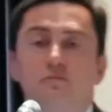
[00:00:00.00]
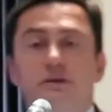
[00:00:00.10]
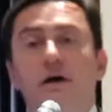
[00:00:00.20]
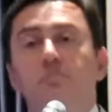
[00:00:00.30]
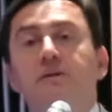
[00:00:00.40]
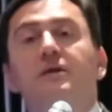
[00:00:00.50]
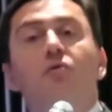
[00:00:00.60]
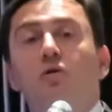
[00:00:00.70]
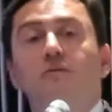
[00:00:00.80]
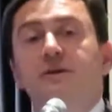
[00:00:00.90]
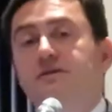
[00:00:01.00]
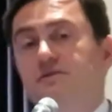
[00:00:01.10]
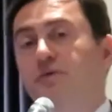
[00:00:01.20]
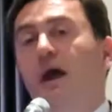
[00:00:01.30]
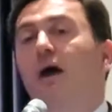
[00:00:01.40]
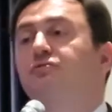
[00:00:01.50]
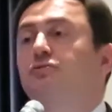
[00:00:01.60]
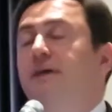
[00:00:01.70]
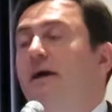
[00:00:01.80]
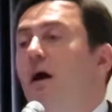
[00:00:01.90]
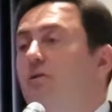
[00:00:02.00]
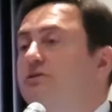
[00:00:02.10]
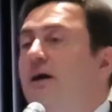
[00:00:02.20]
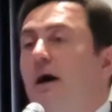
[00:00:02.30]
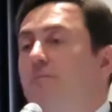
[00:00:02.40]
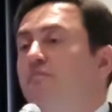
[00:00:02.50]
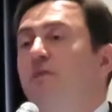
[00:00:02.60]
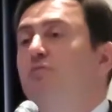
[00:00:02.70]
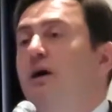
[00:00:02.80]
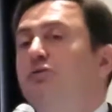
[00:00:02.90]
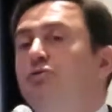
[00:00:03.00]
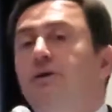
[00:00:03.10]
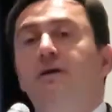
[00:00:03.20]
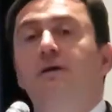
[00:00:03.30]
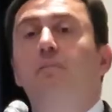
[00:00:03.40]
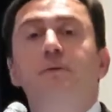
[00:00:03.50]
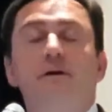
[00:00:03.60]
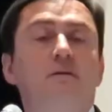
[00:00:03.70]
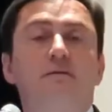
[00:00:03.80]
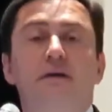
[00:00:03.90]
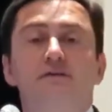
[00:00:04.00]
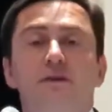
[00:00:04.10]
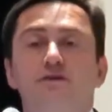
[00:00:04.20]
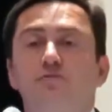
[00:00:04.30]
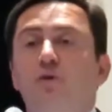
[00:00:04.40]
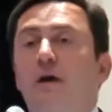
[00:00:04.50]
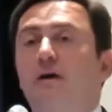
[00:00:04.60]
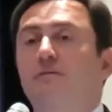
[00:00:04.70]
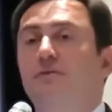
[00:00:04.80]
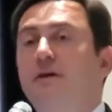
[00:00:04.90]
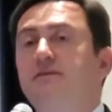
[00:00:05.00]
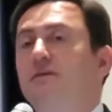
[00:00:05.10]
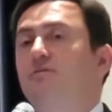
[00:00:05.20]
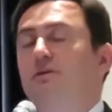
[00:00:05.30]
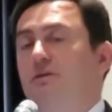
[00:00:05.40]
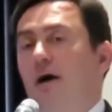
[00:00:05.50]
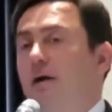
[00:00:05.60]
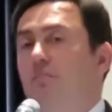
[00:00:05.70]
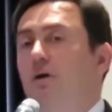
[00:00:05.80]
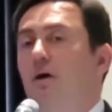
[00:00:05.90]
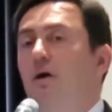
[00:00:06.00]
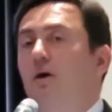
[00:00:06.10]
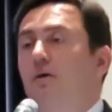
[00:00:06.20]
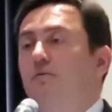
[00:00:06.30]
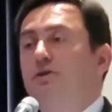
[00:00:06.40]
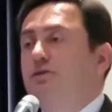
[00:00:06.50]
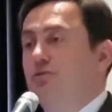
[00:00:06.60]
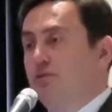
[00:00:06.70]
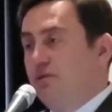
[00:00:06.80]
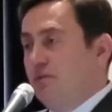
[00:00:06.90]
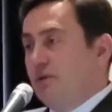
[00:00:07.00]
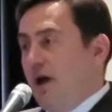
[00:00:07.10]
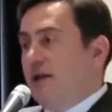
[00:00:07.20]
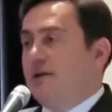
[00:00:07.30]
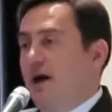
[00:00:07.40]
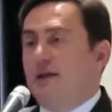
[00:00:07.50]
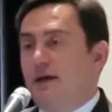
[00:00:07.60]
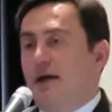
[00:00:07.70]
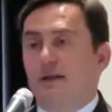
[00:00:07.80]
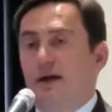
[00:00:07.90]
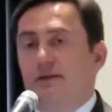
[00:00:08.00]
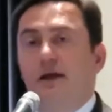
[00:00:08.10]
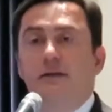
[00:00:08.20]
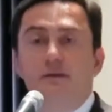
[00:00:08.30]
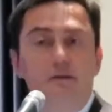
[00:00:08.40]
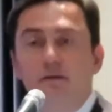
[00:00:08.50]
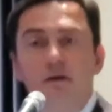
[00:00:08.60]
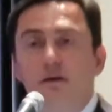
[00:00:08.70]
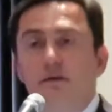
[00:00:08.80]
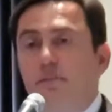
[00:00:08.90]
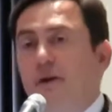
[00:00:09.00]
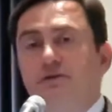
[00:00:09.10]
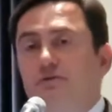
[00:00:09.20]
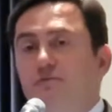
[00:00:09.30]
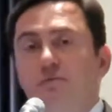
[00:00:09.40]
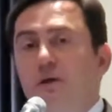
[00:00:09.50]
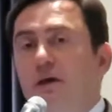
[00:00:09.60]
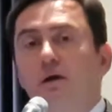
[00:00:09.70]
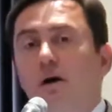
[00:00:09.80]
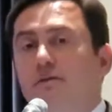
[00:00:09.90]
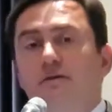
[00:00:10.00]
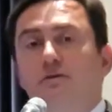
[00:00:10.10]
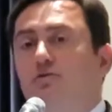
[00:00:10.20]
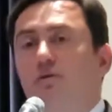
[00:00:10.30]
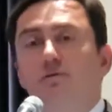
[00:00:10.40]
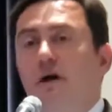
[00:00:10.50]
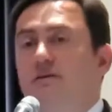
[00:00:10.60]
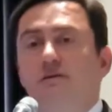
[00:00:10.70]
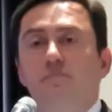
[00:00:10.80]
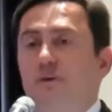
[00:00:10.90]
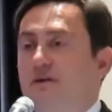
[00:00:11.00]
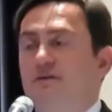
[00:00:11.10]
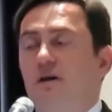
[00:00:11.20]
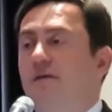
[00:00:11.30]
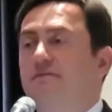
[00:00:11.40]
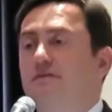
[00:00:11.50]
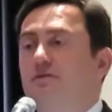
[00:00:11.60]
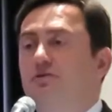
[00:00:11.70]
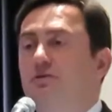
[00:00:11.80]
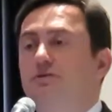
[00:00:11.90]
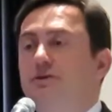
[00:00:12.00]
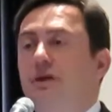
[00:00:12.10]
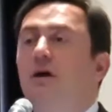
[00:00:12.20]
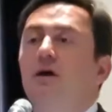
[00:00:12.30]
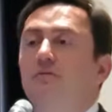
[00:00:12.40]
What I believe always, we have to take our time when we are doing an apical dissection. We are not racing with time. We shouldn't cut, and the patient will be incontinent or rising PSA after the surgery.